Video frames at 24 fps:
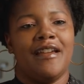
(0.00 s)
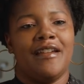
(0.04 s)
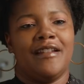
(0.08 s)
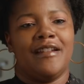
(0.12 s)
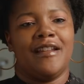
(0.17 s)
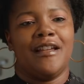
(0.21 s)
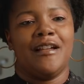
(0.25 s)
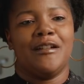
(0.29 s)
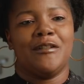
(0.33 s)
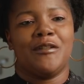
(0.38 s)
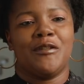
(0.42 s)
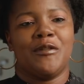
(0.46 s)

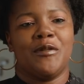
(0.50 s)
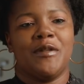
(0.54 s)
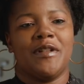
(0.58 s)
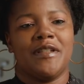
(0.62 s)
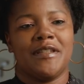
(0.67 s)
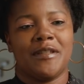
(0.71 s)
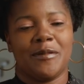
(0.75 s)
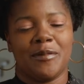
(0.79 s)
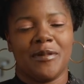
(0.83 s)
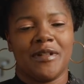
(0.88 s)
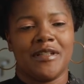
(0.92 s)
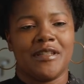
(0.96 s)
and how to
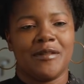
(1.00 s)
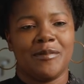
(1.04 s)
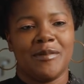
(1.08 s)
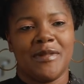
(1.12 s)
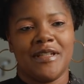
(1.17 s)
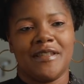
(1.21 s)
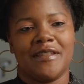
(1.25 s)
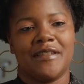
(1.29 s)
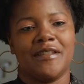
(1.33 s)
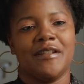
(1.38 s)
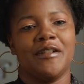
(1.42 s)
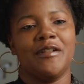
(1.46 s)
express
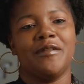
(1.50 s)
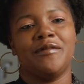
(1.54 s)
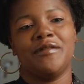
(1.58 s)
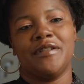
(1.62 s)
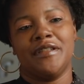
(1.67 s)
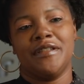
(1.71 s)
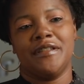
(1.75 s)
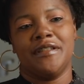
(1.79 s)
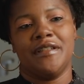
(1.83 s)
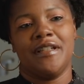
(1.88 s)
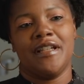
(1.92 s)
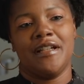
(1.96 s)
myself
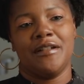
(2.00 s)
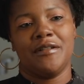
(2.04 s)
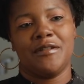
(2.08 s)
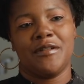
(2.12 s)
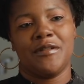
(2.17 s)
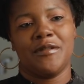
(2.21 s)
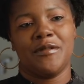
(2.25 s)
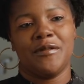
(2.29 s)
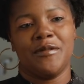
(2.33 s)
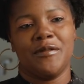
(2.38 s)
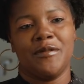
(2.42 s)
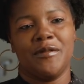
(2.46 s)
and how
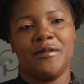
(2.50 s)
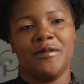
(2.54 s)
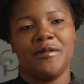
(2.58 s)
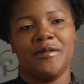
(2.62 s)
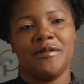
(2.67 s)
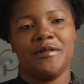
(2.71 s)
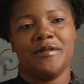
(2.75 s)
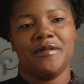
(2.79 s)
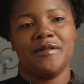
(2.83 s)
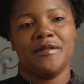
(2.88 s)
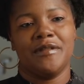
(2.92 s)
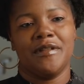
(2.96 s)
to
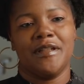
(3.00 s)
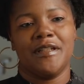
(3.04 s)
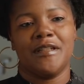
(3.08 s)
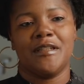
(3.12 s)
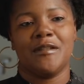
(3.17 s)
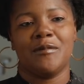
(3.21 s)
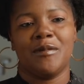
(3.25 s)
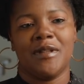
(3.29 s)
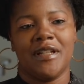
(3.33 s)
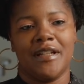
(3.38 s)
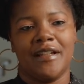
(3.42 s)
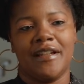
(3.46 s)

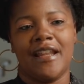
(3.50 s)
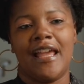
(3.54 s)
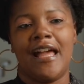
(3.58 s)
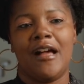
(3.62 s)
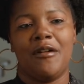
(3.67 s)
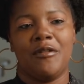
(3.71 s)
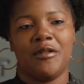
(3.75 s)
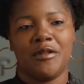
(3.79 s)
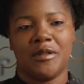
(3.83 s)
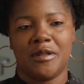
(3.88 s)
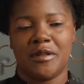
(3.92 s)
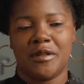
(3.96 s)
explain how I